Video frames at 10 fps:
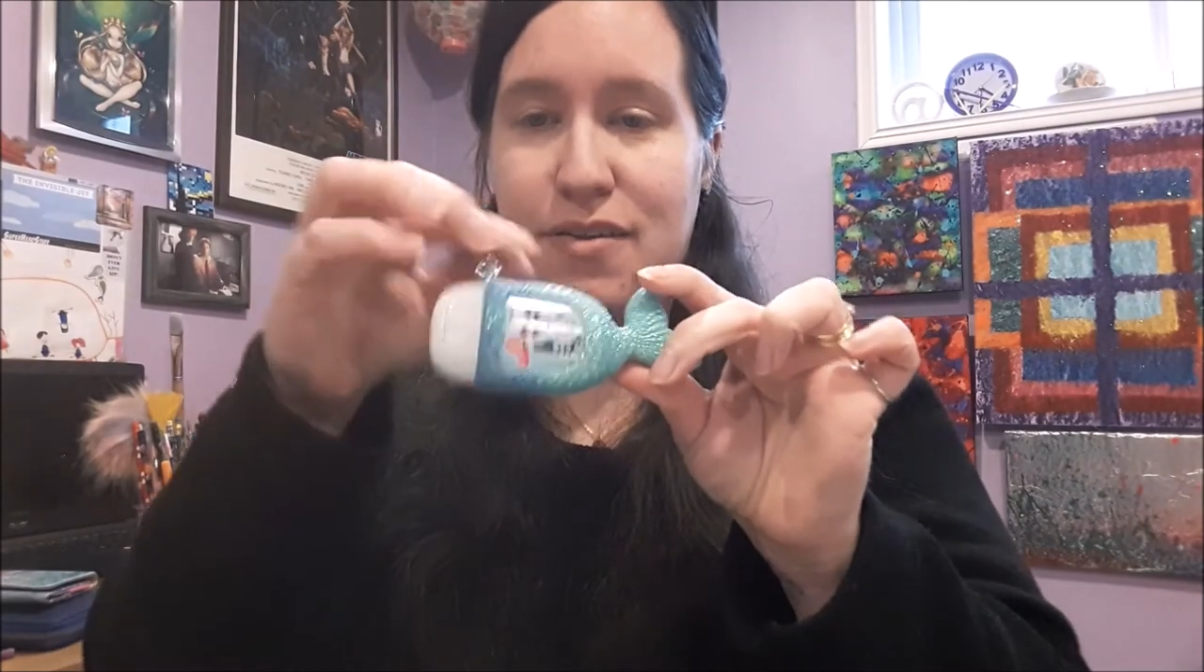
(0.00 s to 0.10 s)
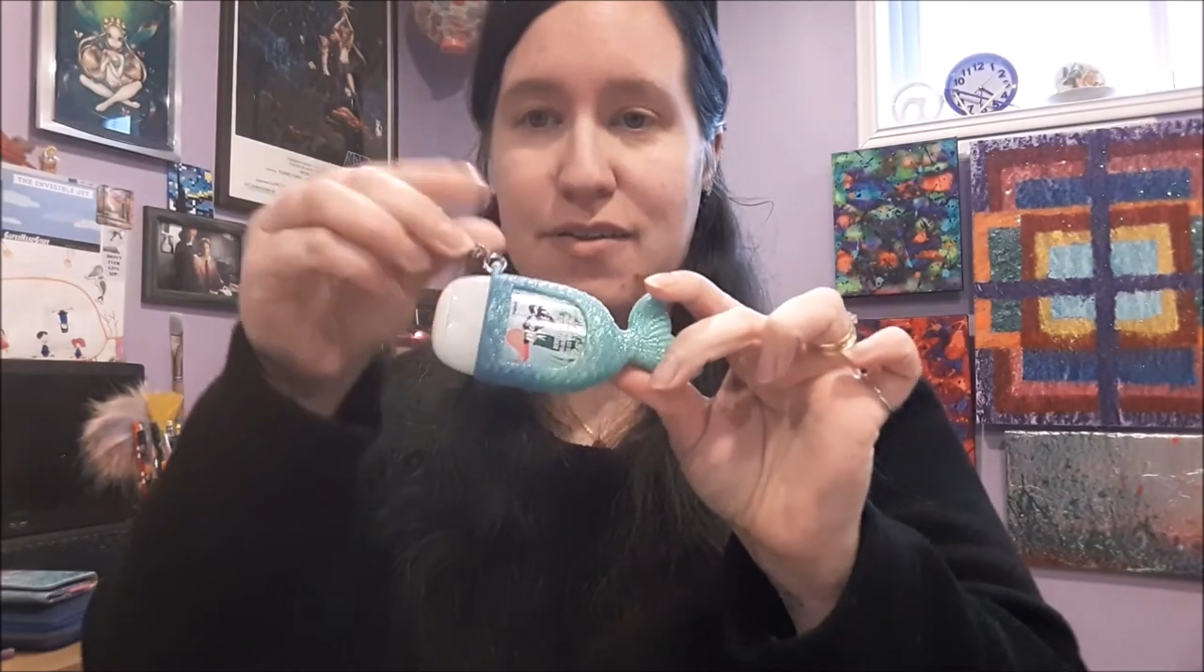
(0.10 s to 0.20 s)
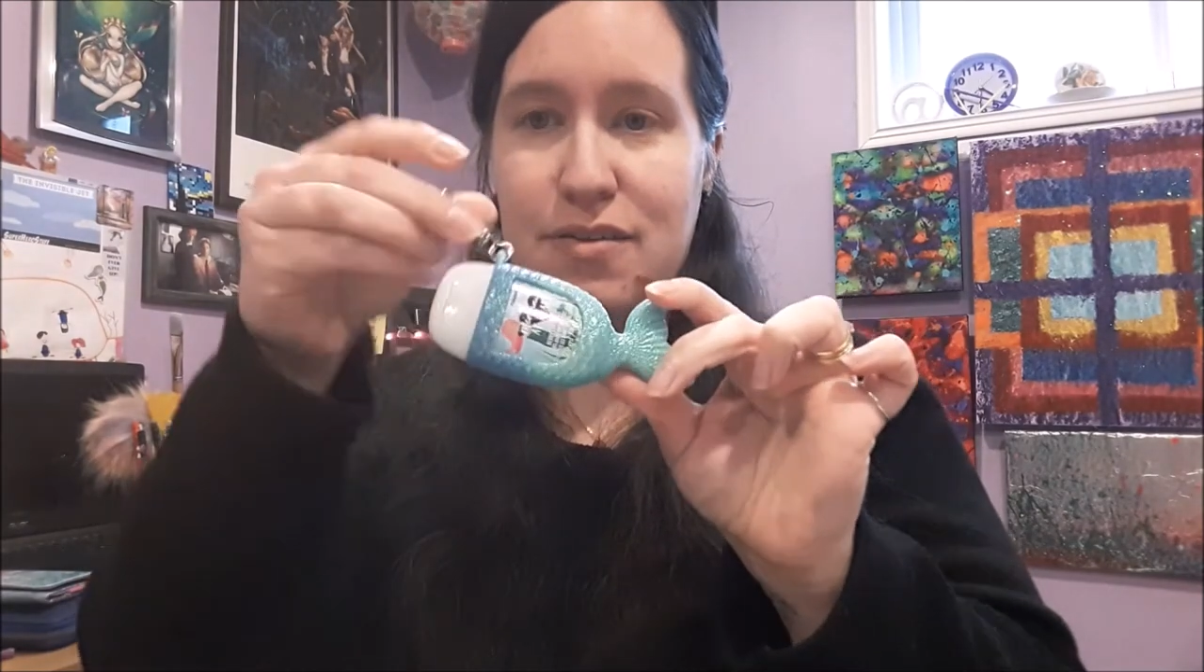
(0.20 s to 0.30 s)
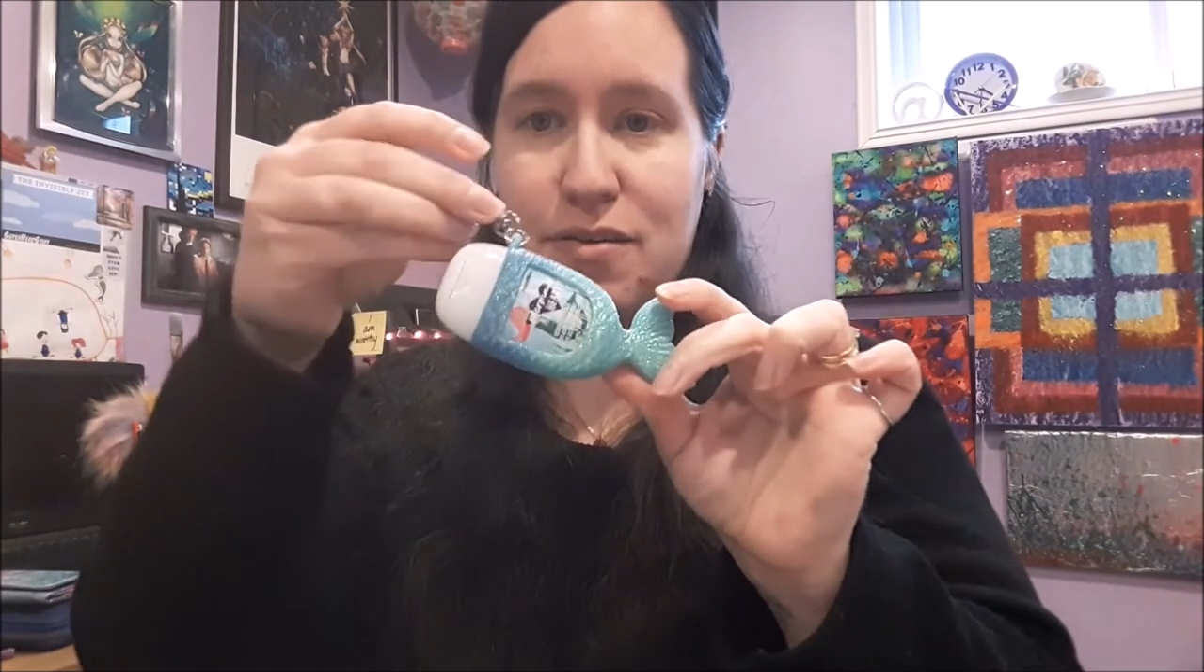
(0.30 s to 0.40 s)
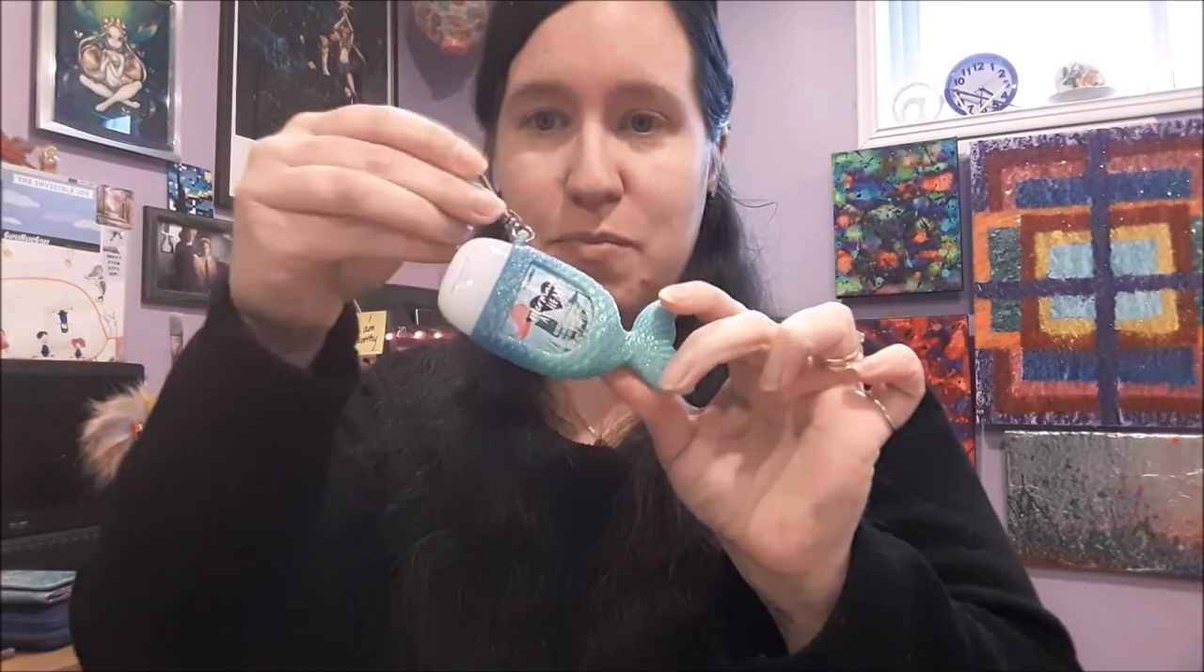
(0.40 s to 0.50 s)

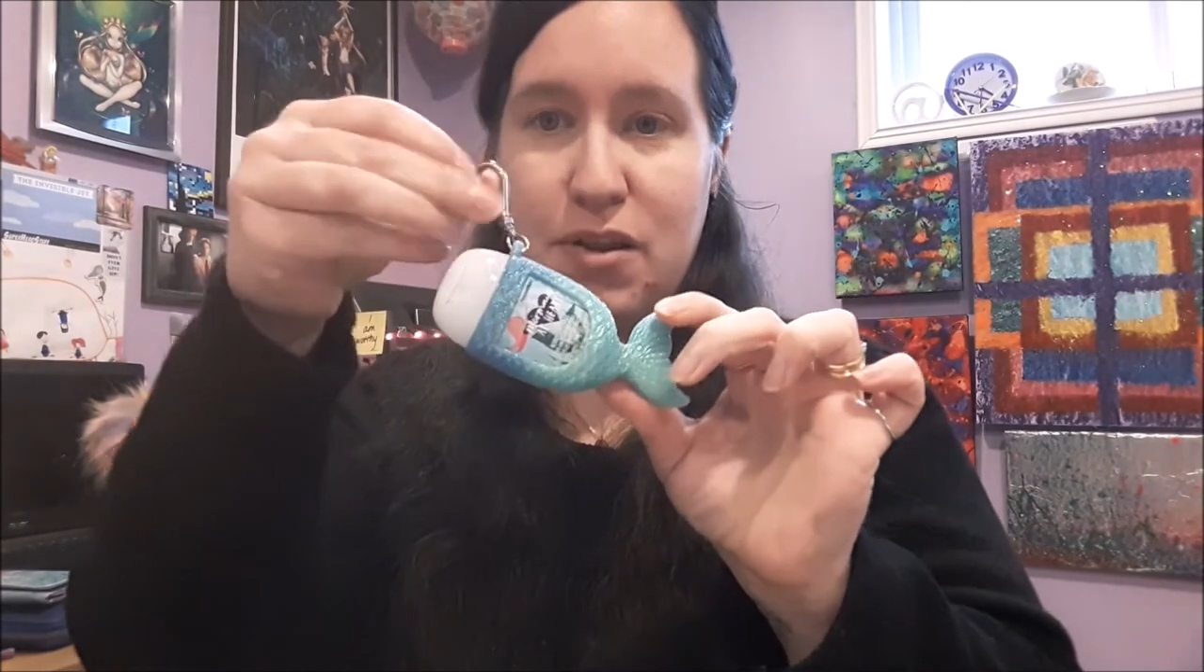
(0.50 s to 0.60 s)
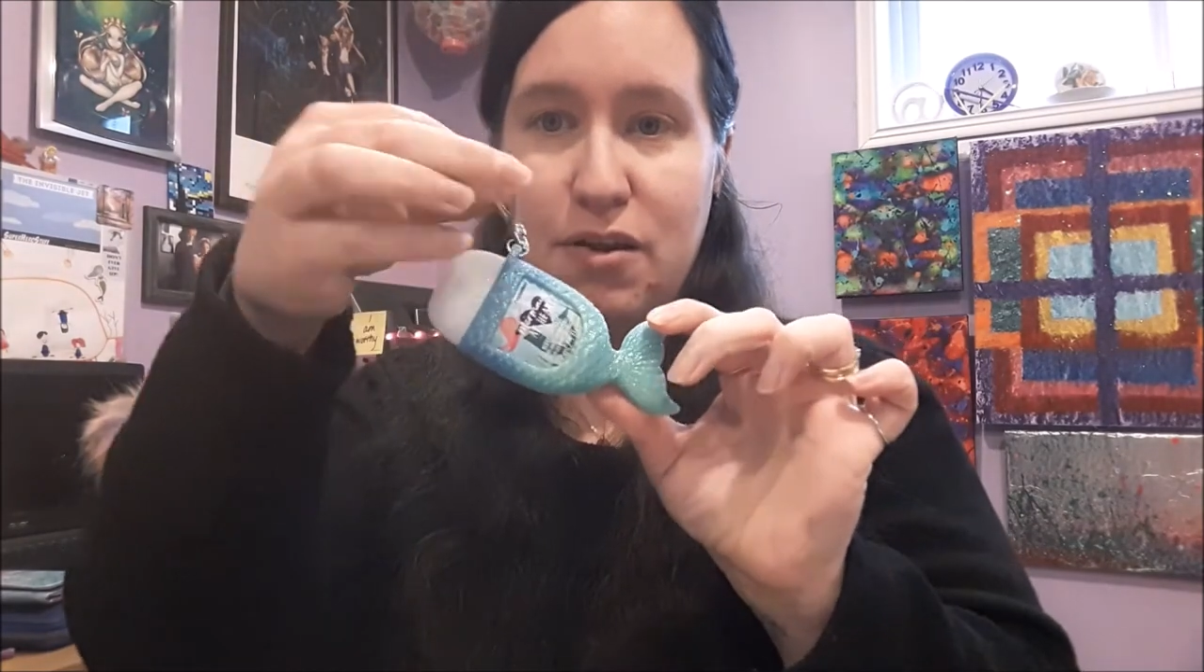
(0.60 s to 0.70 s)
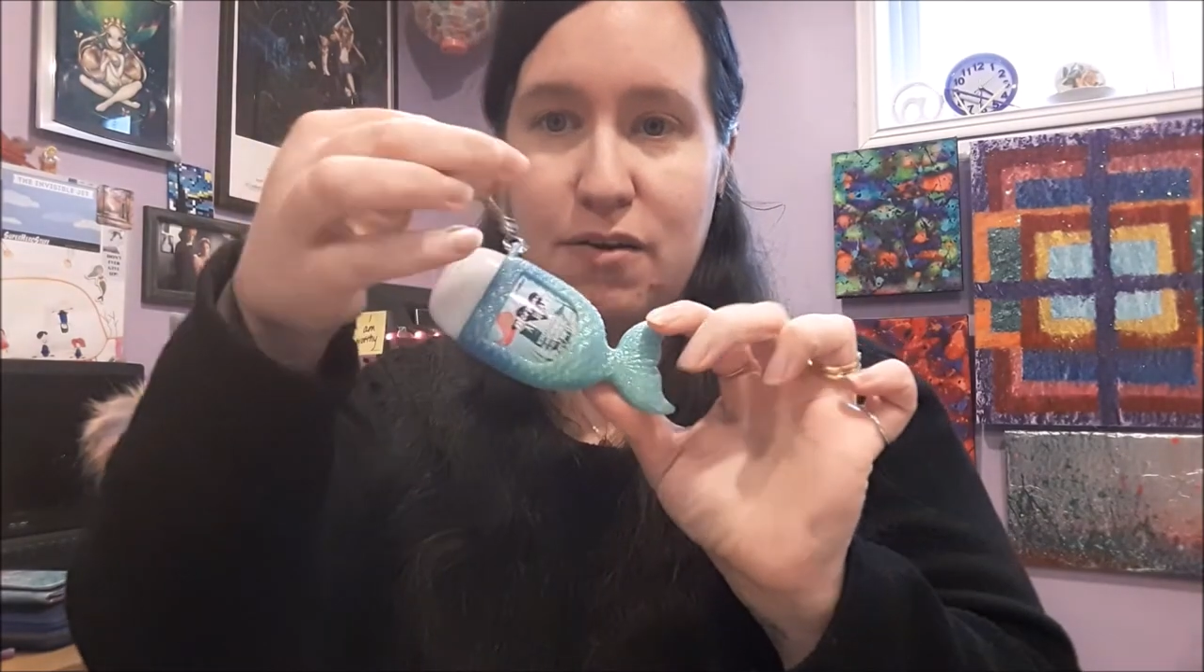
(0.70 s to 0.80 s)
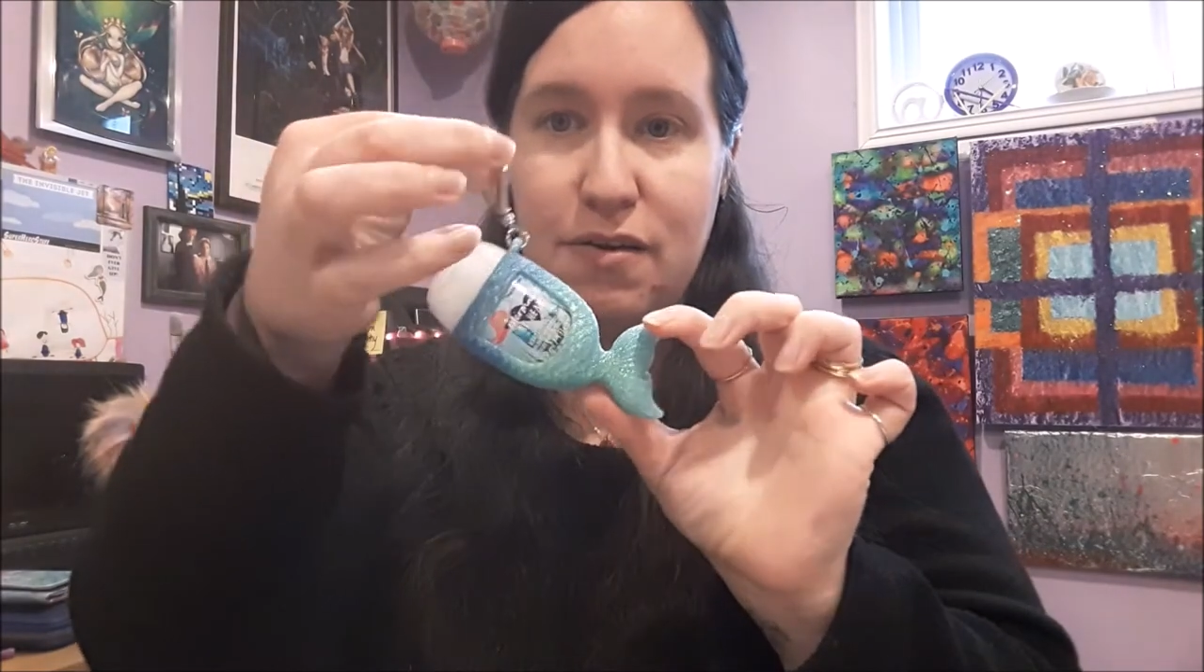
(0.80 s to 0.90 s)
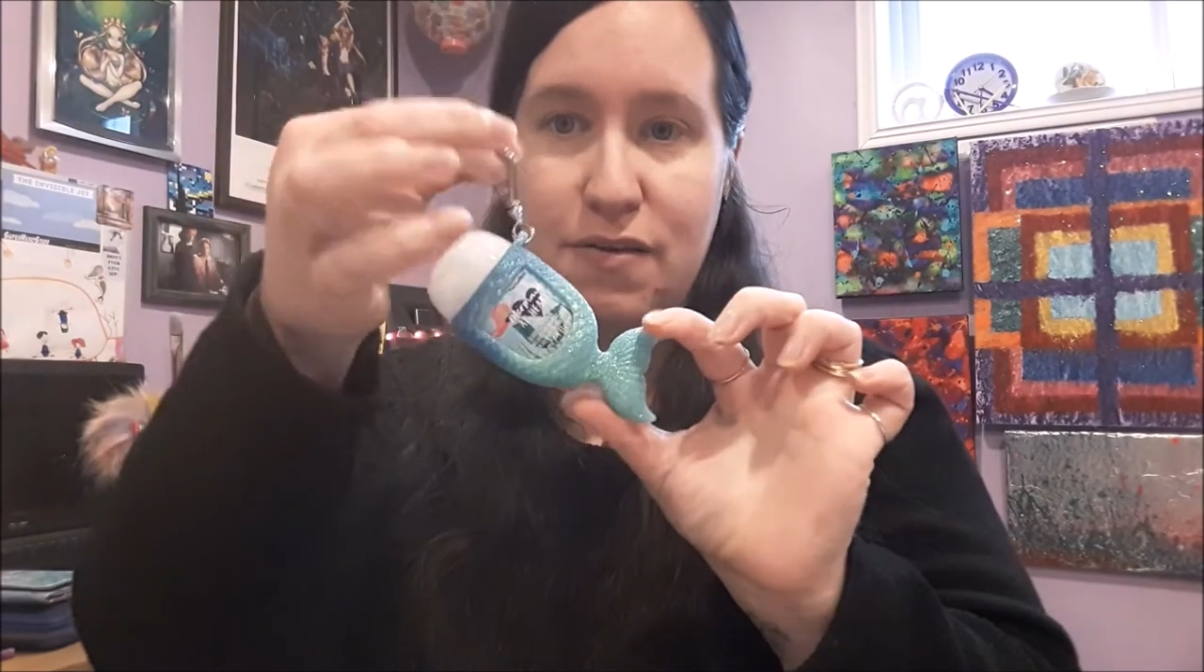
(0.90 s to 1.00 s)
This is my
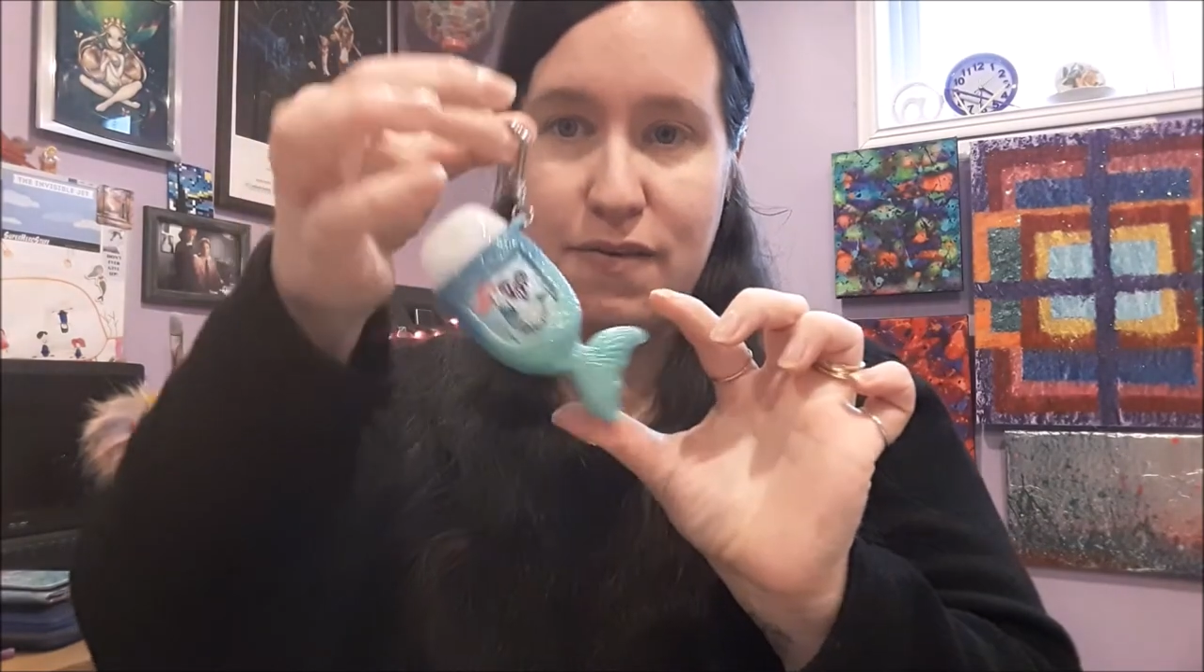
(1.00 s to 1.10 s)
little